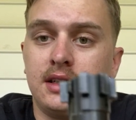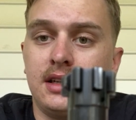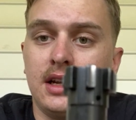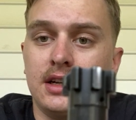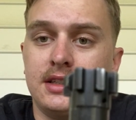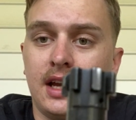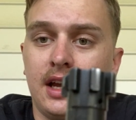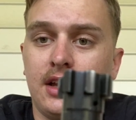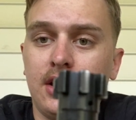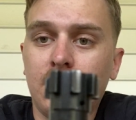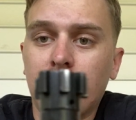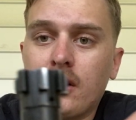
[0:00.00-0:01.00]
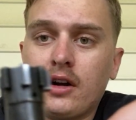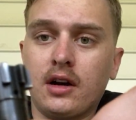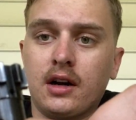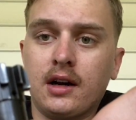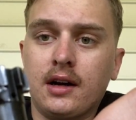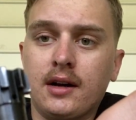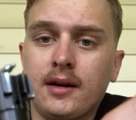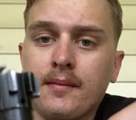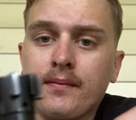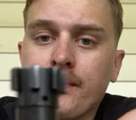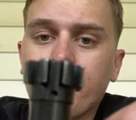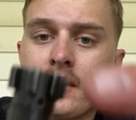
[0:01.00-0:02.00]
you take your
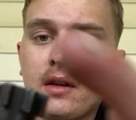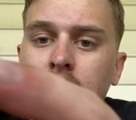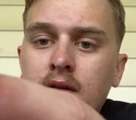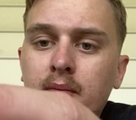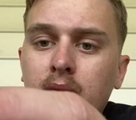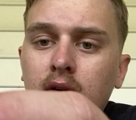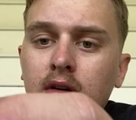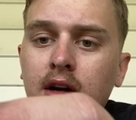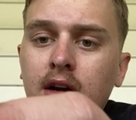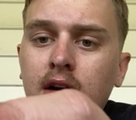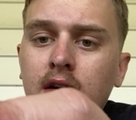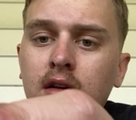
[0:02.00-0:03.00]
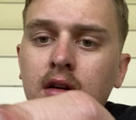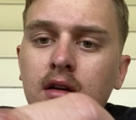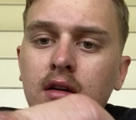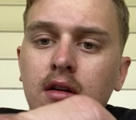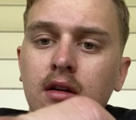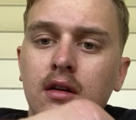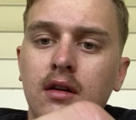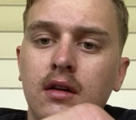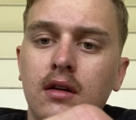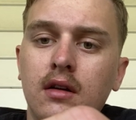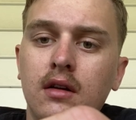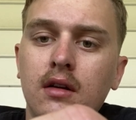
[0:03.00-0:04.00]
bolt right here,
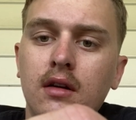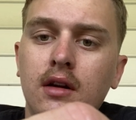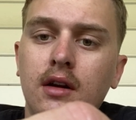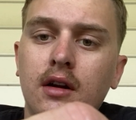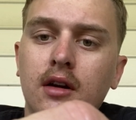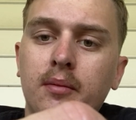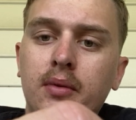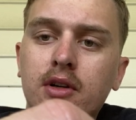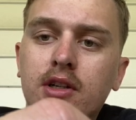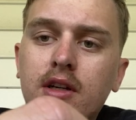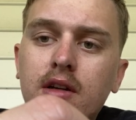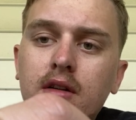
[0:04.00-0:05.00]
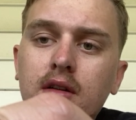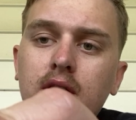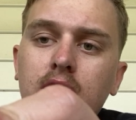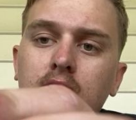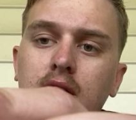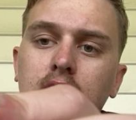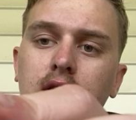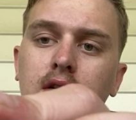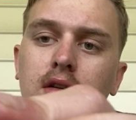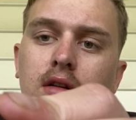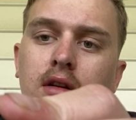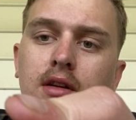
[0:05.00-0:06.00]
and you're gonna push it,
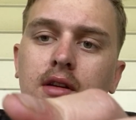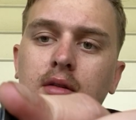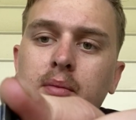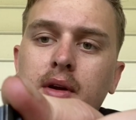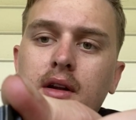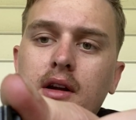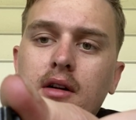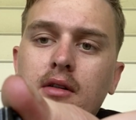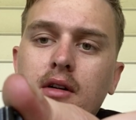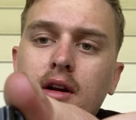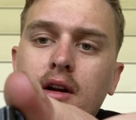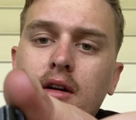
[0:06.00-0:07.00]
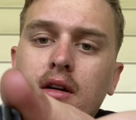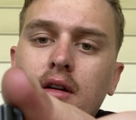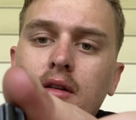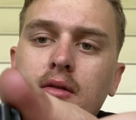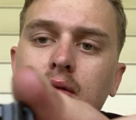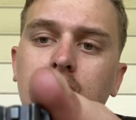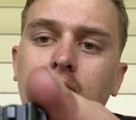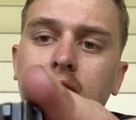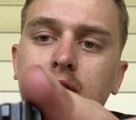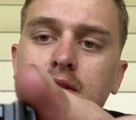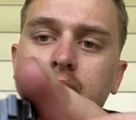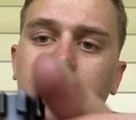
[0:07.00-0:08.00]
this little pin out right here. I
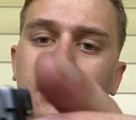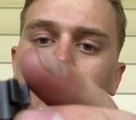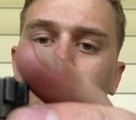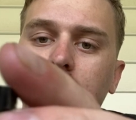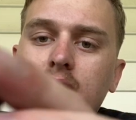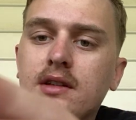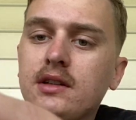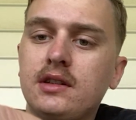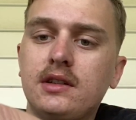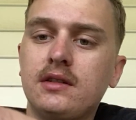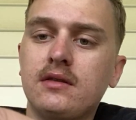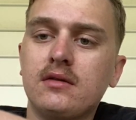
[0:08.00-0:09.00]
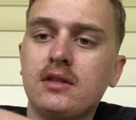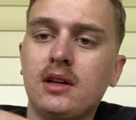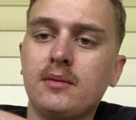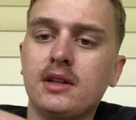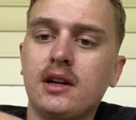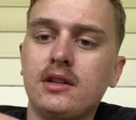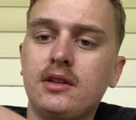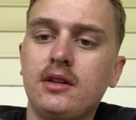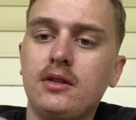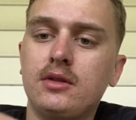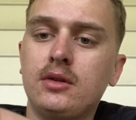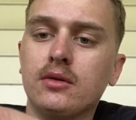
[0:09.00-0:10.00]
use the firing pin, it's the same size. You can
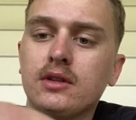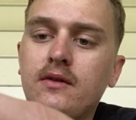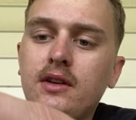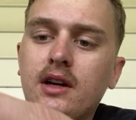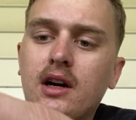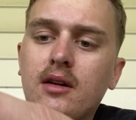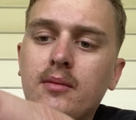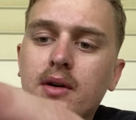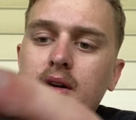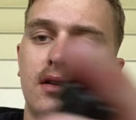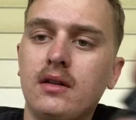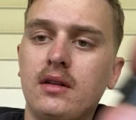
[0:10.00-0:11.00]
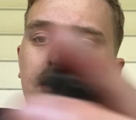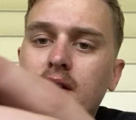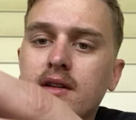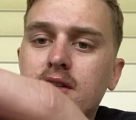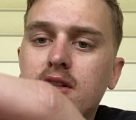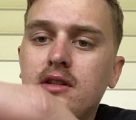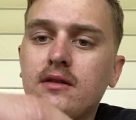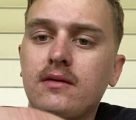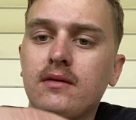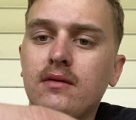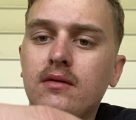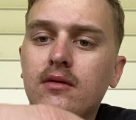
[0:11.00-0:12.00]
use tools if you got them, but this is just a
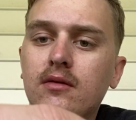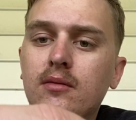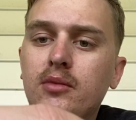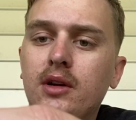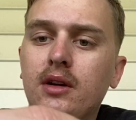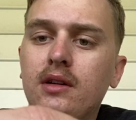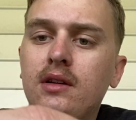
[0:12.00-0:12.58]
pretty